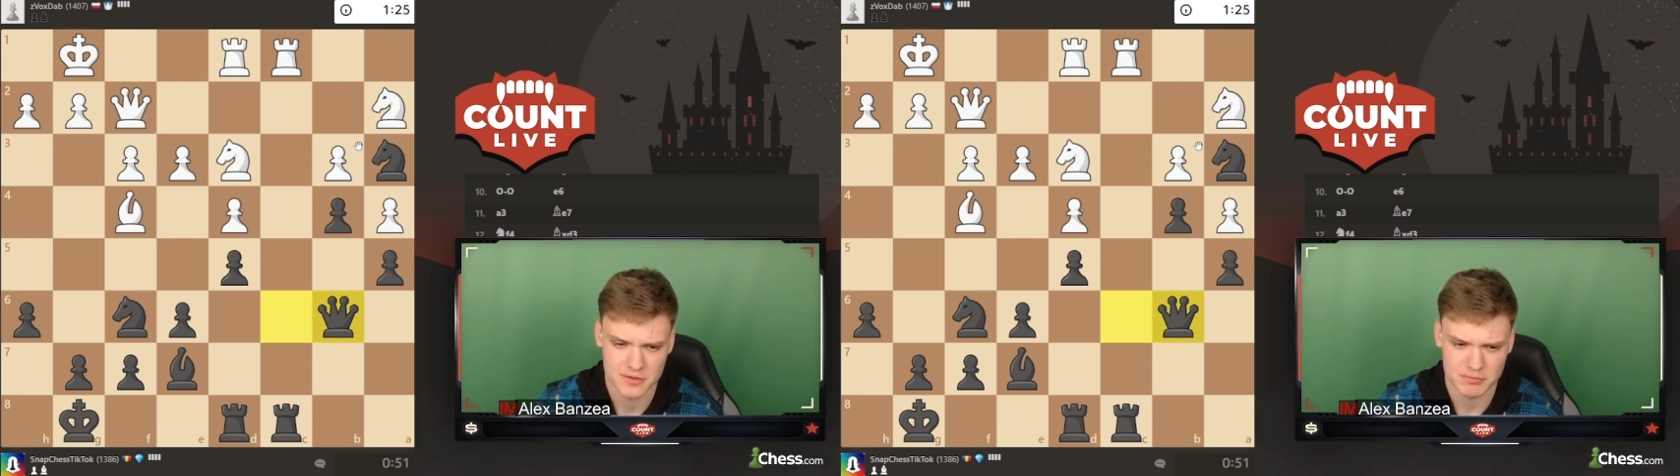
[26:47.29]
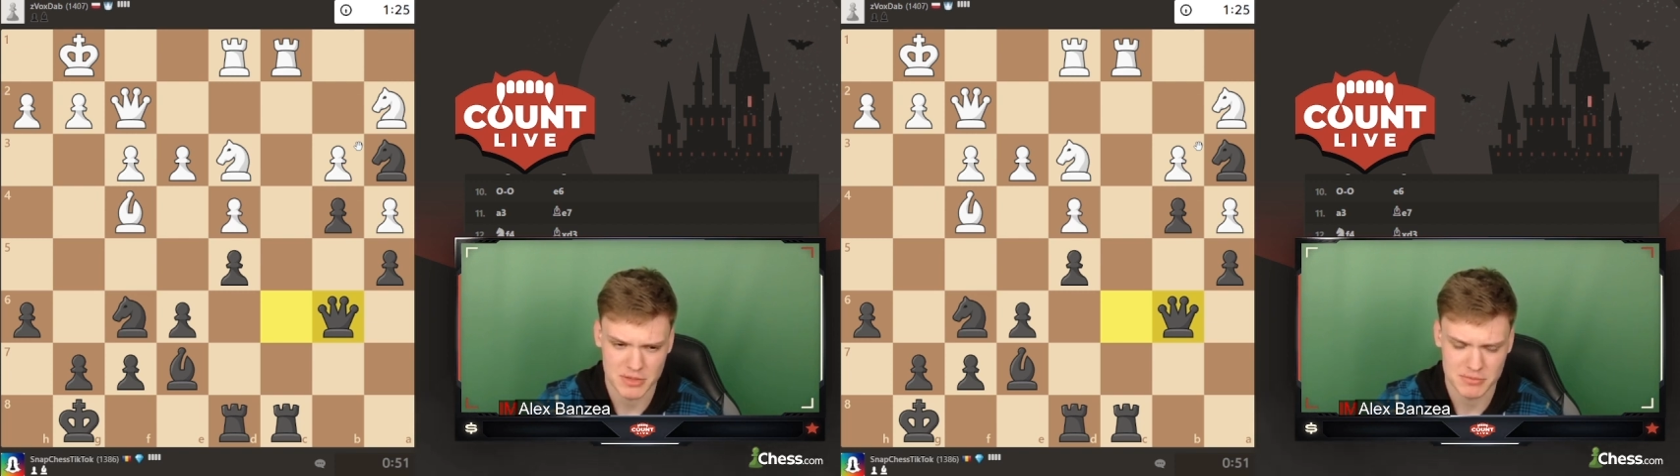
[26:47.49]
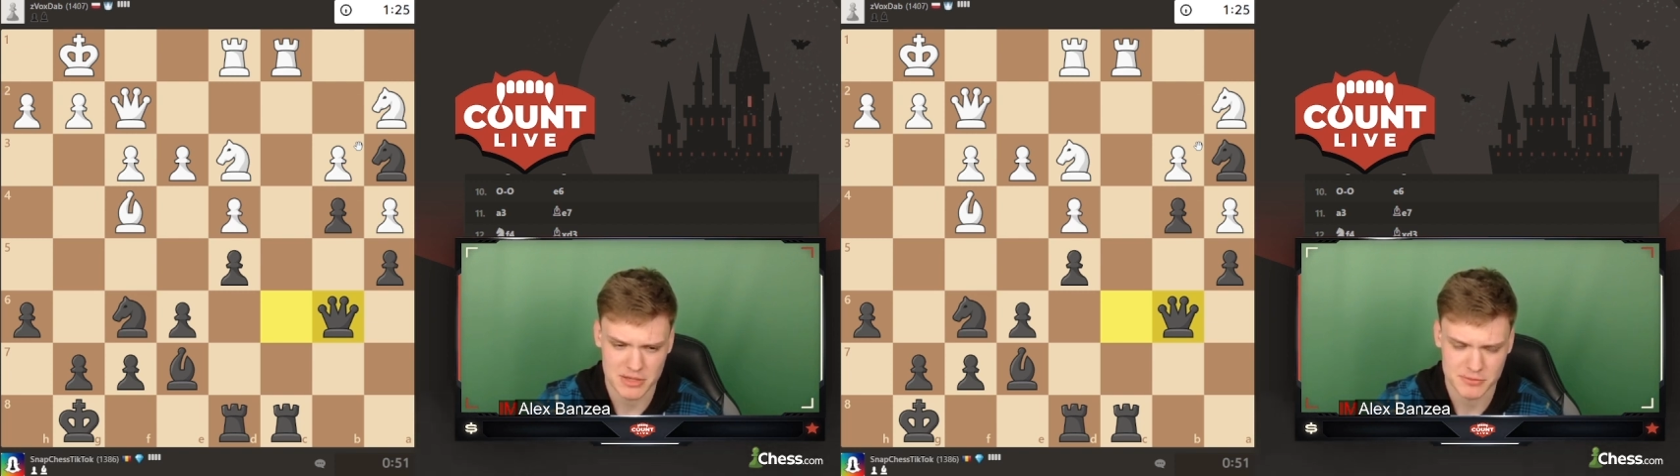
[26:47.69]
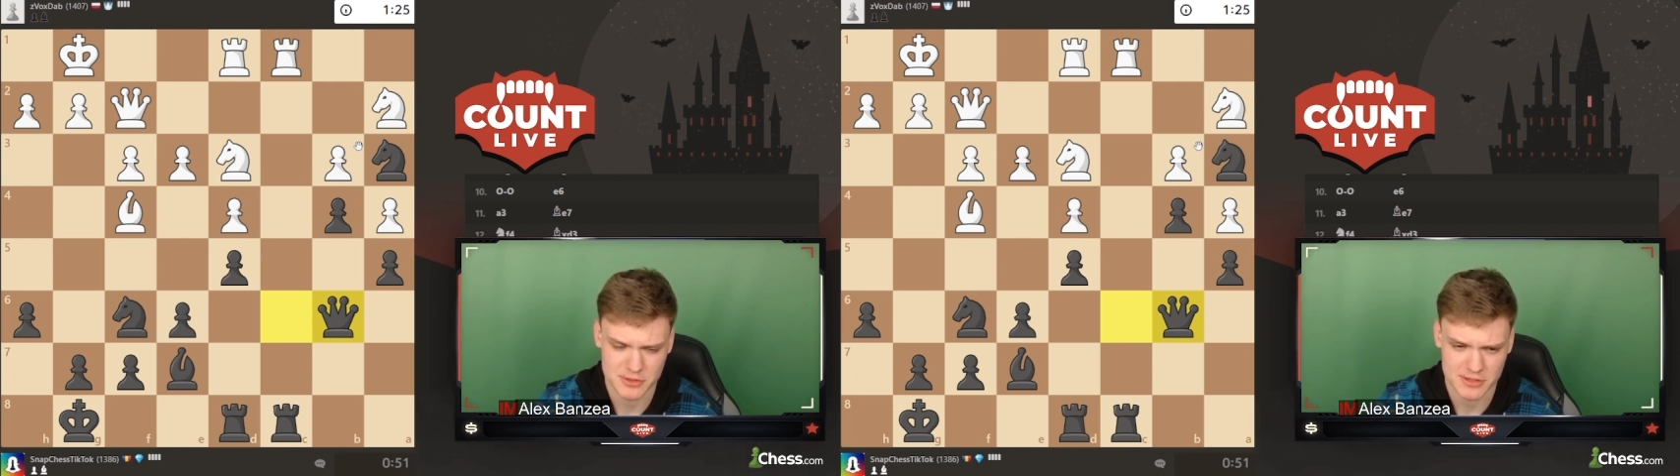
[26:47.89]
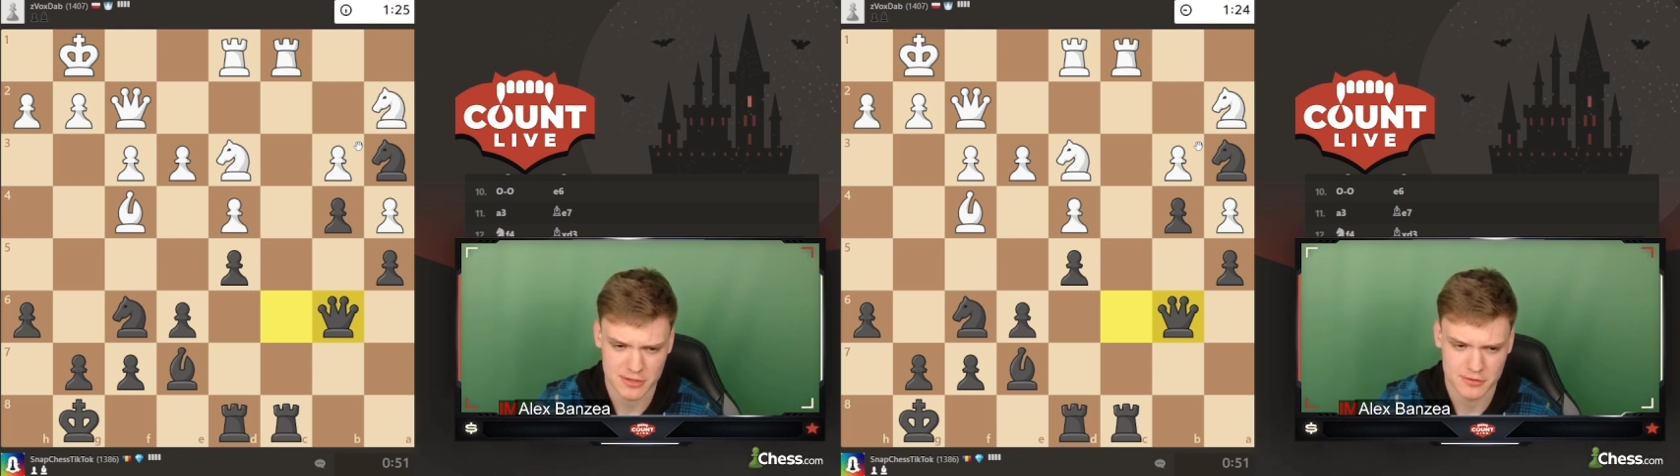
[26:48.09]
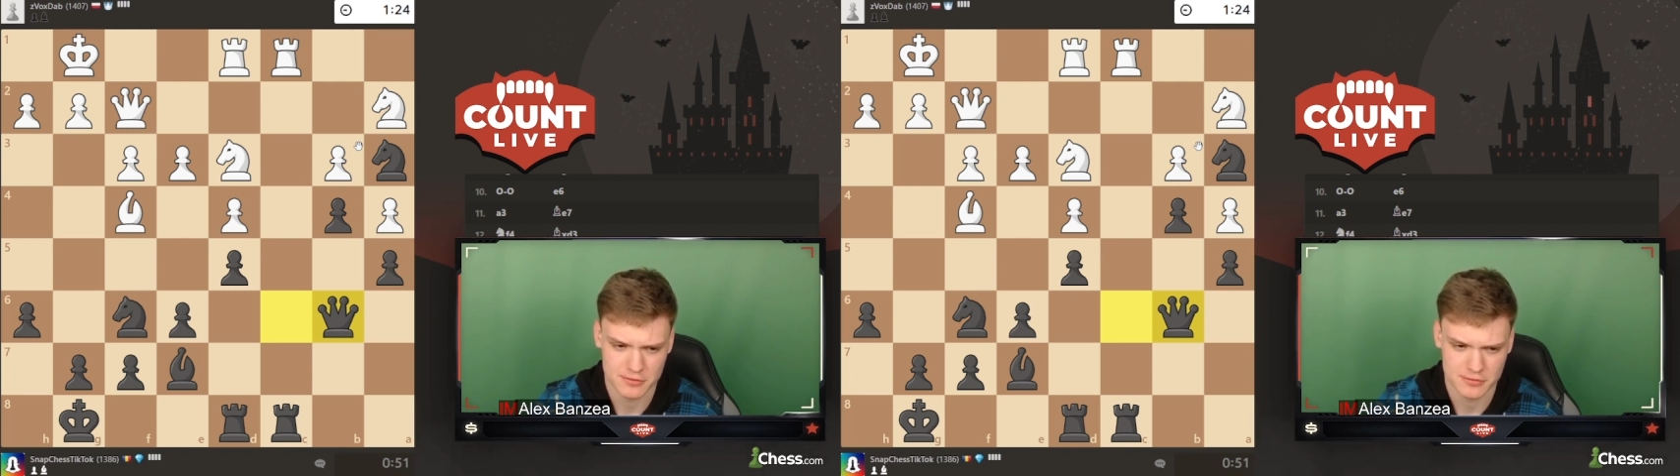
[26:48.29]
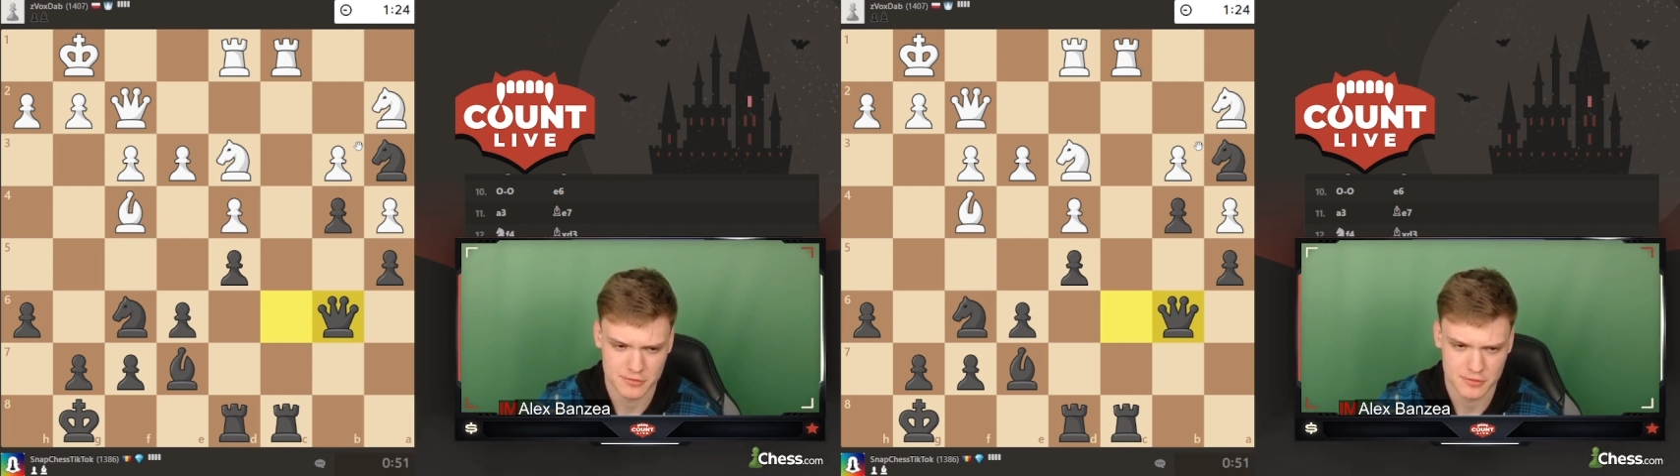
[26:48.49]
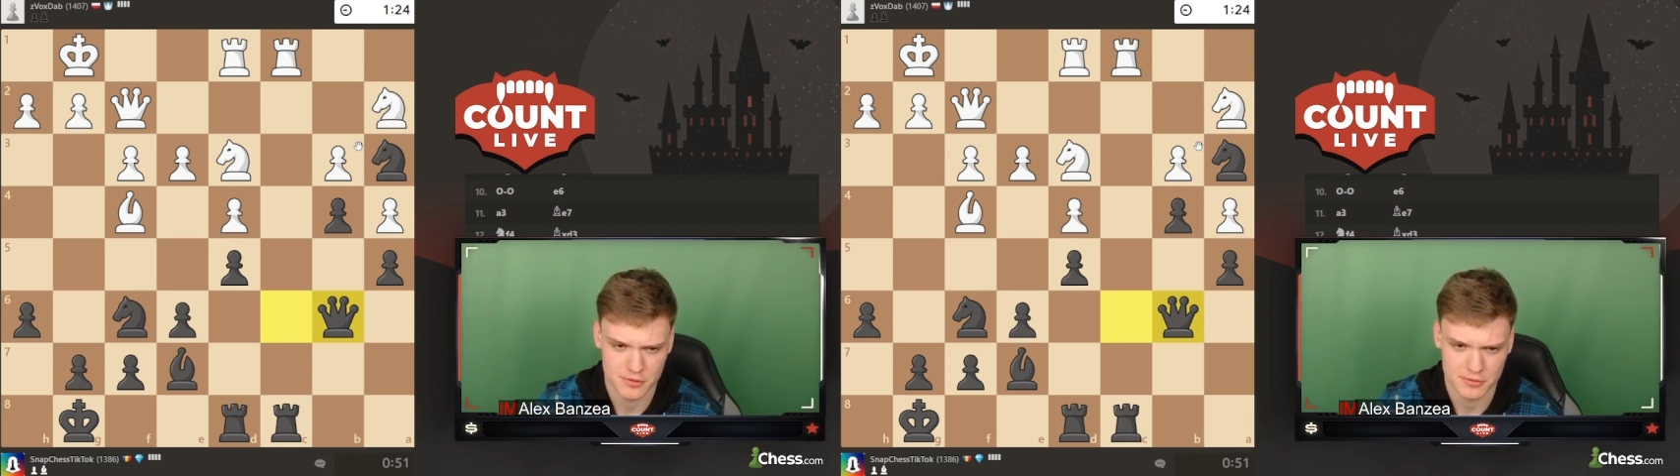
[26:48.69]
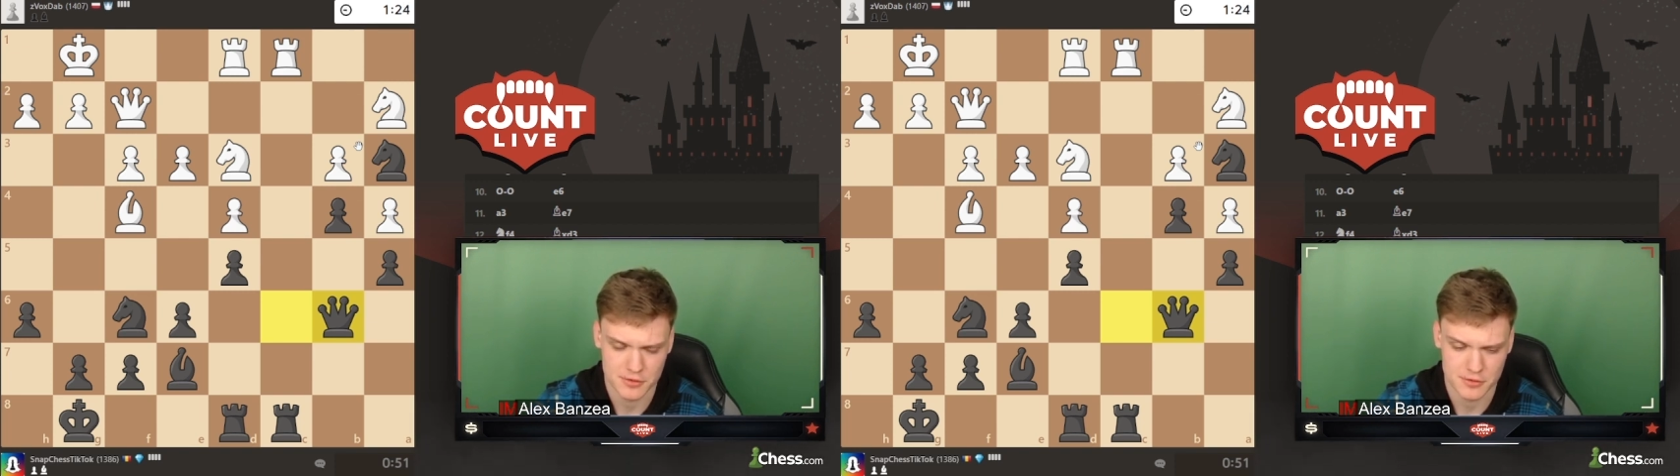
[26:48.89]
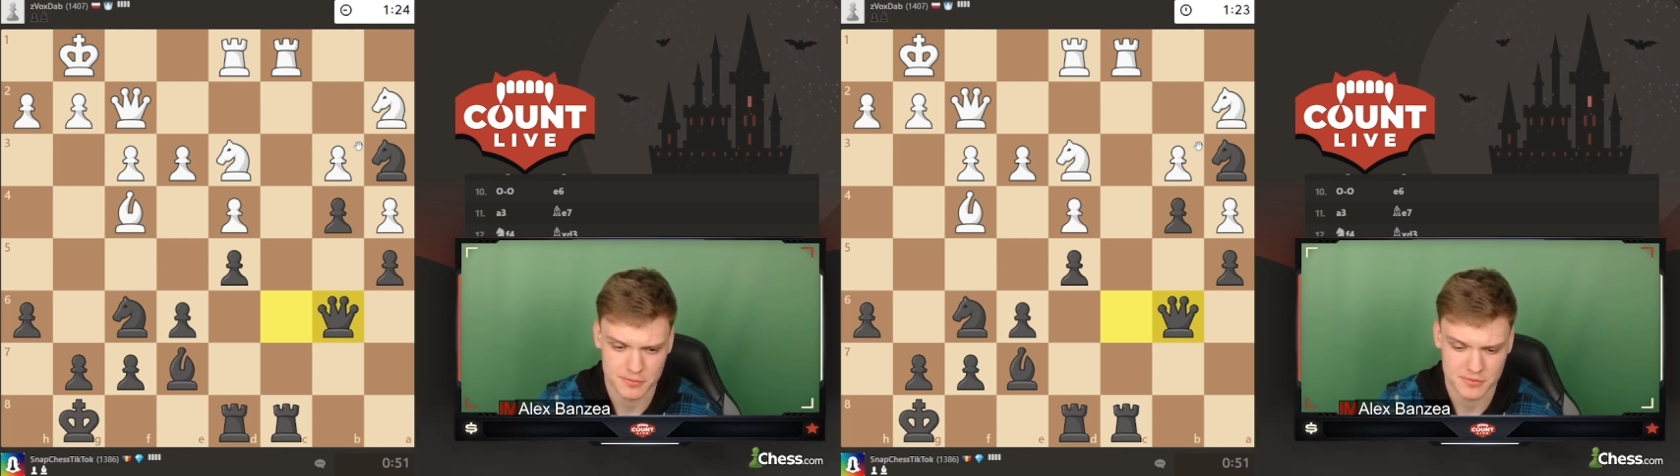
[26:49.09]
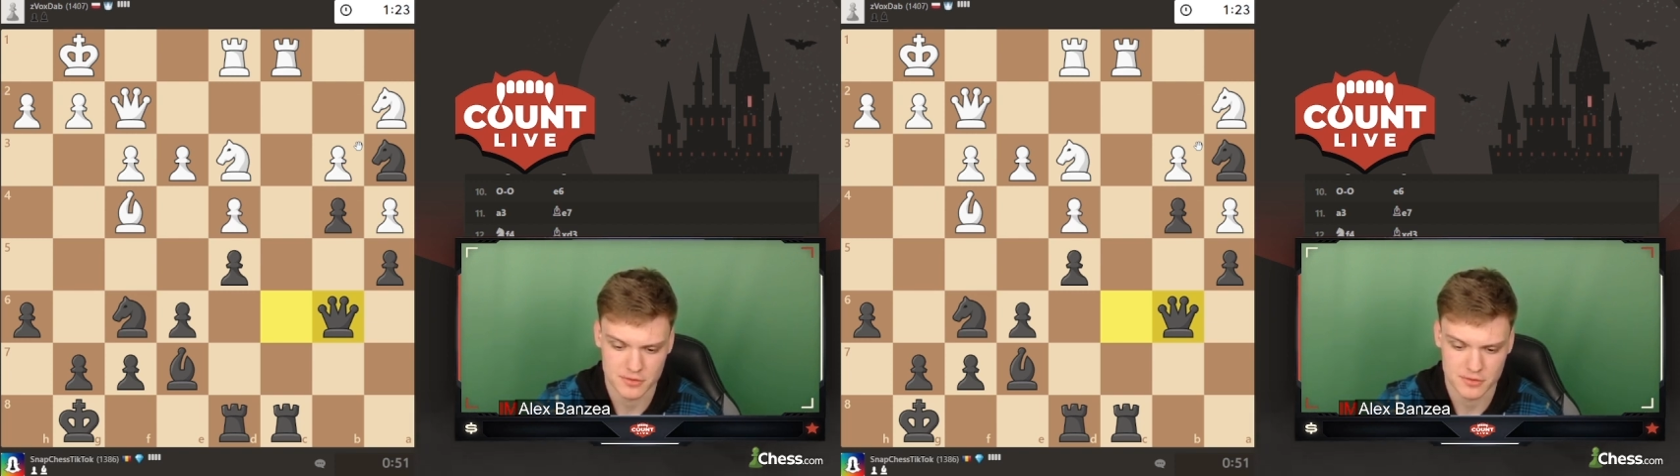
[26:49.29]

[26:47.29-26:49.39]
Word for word: Maybe I'm just kind of over